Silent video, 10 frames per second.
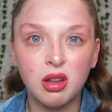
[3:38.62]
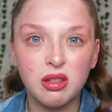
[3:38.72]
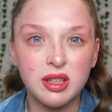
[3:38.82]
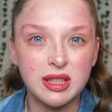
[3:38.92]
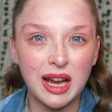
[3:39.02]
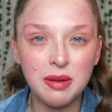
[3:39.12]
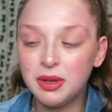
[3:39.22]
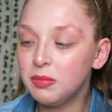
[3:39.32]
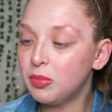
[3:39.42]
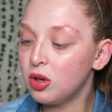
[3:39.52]
the
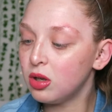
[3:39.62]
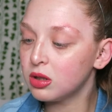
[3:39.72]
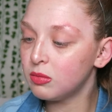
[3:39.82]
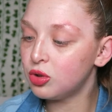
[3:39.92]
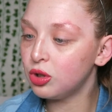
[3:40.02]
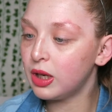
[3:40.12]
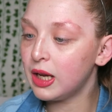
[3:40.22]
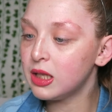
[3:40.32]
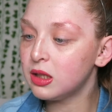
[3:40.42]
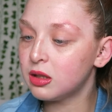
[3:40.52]
Diamond Box, I'm sure
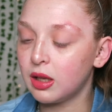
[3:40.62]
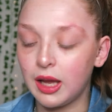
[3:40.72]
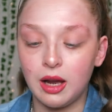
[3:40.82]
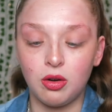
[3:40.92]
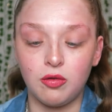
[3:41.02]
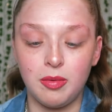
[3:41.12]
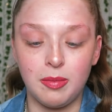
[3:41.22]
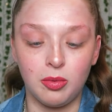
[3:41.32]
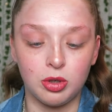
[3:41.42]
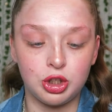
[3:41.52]
it is. I cannot
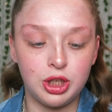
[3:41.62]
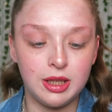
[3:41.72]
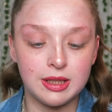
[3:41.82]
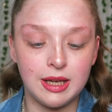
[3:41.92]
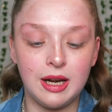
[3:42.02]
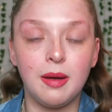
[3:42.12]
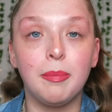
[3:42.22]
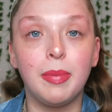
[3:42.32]
remember what shade it's in,